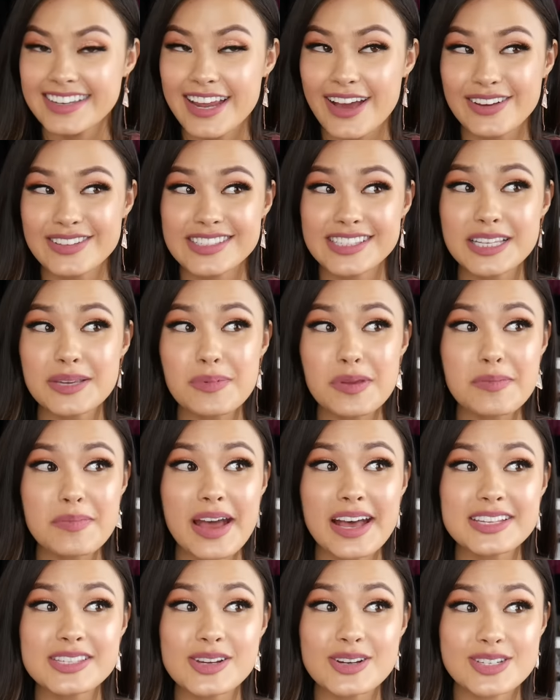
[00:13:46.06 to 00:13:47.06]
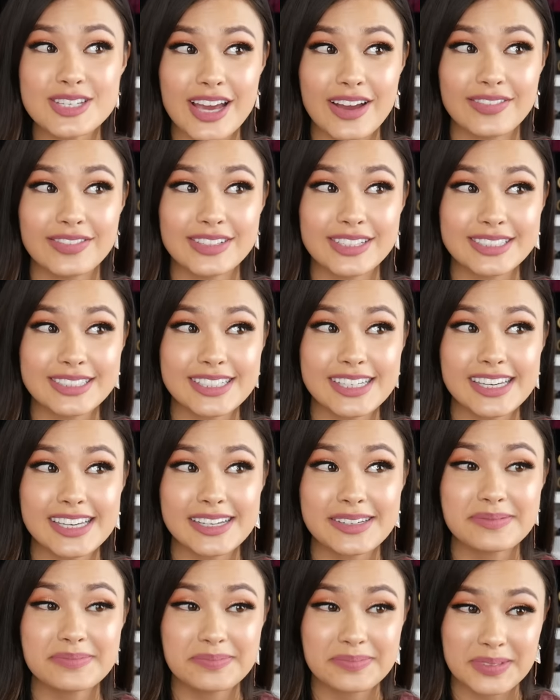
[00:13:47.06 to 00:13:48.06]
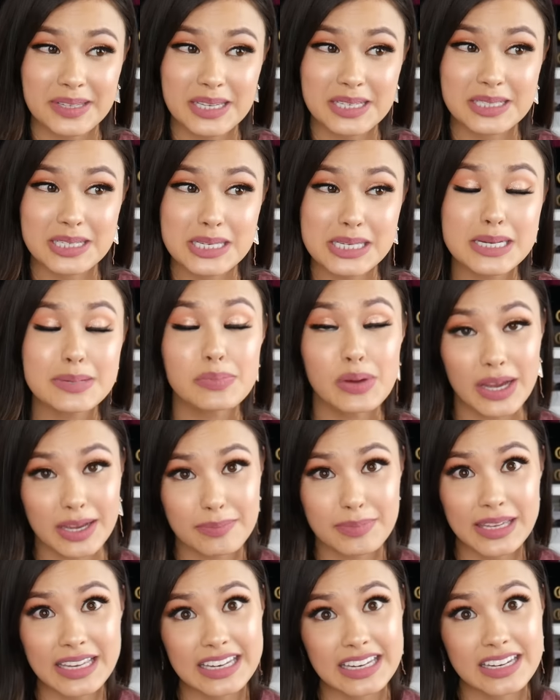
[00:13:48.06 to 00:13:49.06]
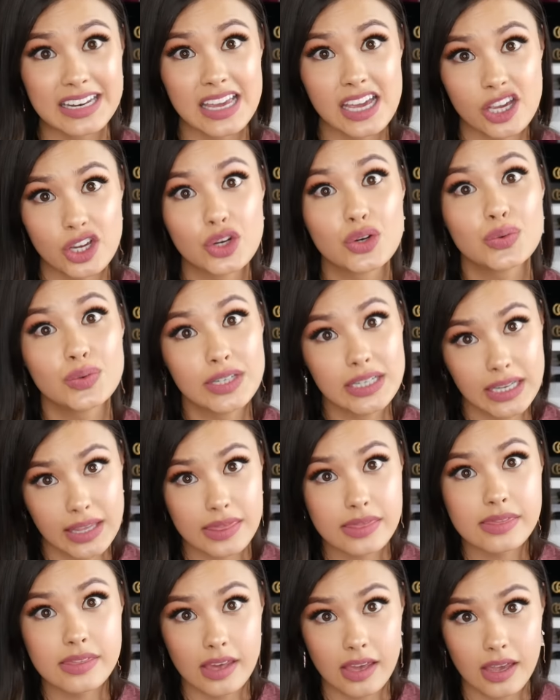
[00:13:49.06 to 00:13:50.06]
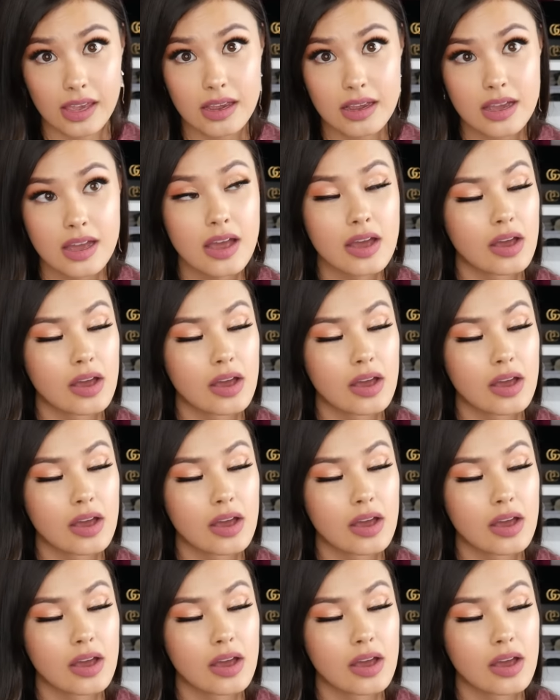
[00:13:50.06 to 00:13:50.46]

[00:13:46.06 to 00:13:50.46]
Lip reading: Now, sleeping masks are definitely, at least in my opinion, a Korean thing.